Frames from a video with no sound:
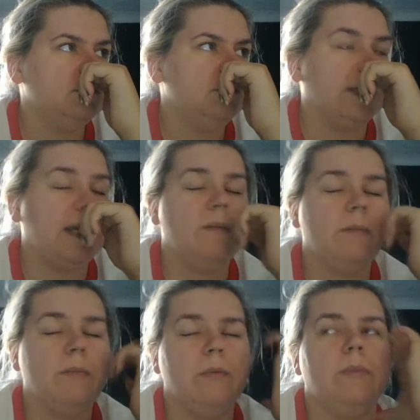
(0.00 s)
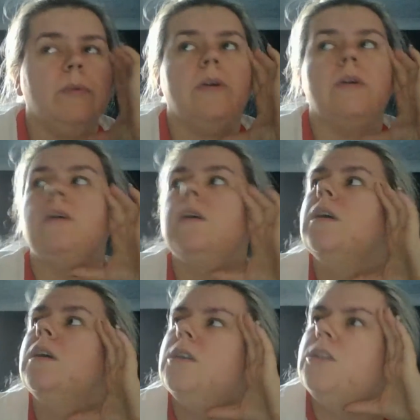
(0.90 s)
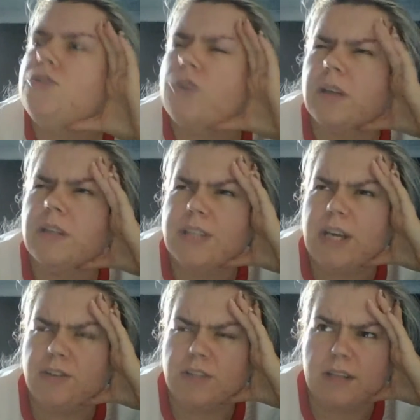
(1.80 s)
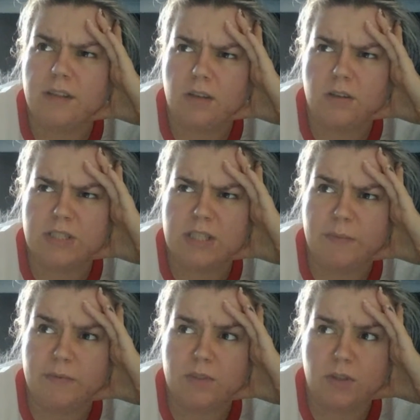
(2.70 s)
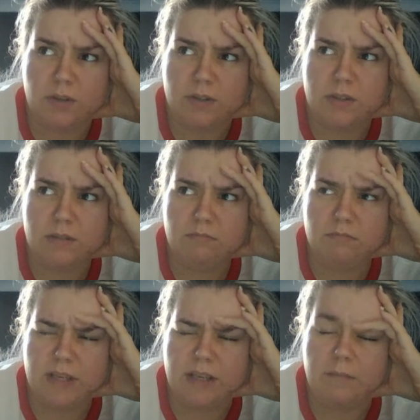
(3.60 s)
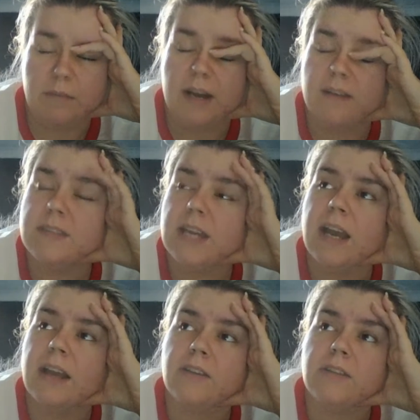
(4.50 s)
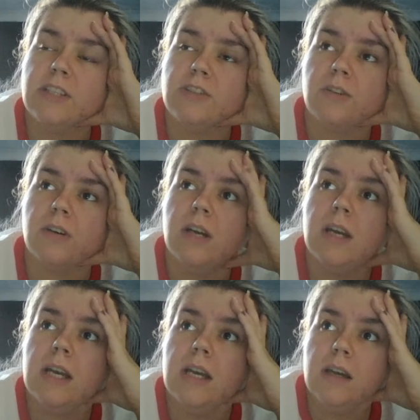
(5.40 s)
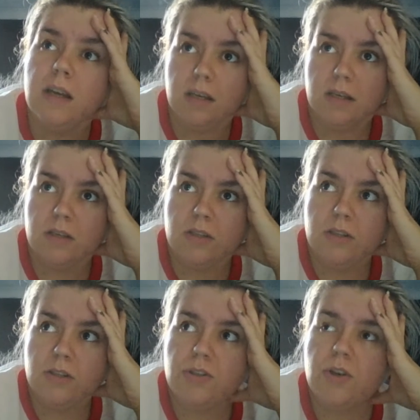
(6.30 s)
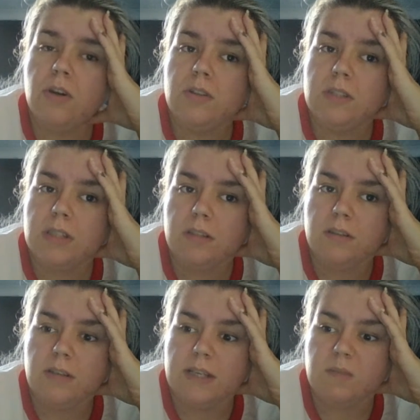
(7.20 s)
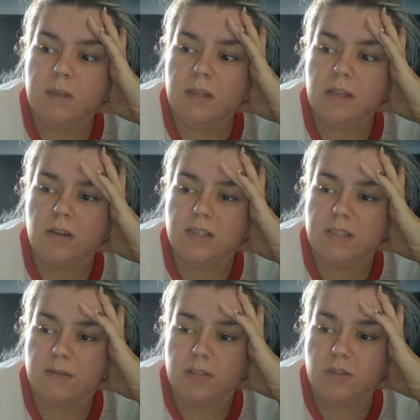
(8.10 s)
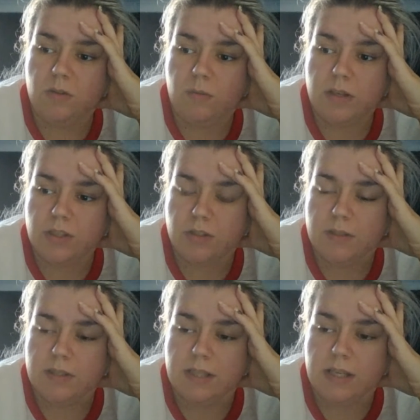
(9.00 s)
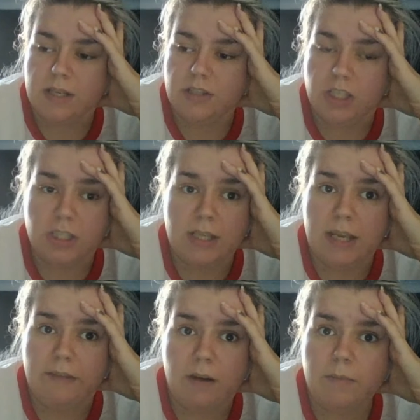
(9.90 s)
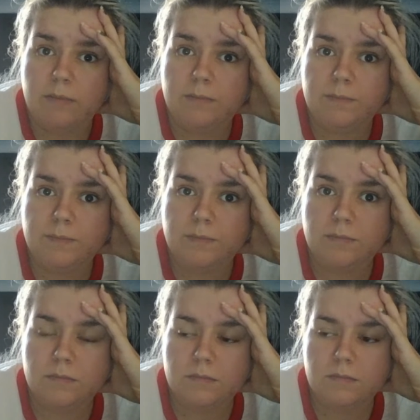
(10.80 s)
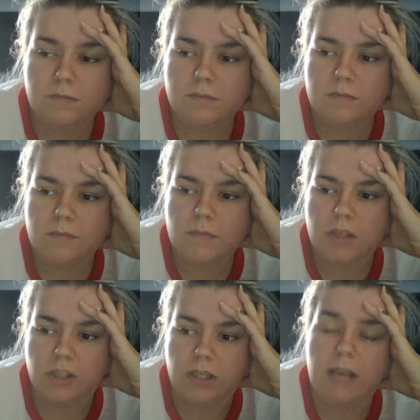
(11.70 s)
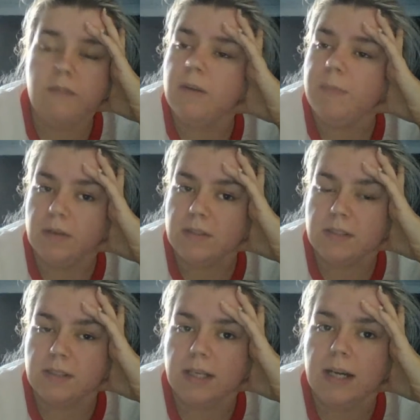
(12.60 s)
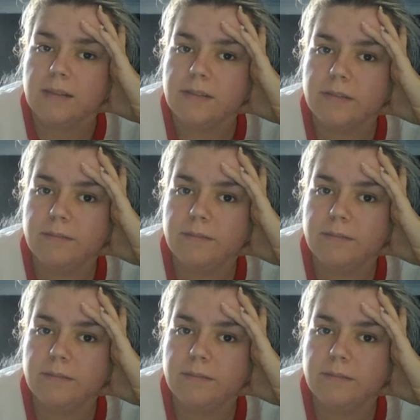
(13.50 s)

Like I remember we were struggling to understand the concept of surds in maths, and our teacher struggled to explain the concept so much to us that she just gave up. She gave up on us as a class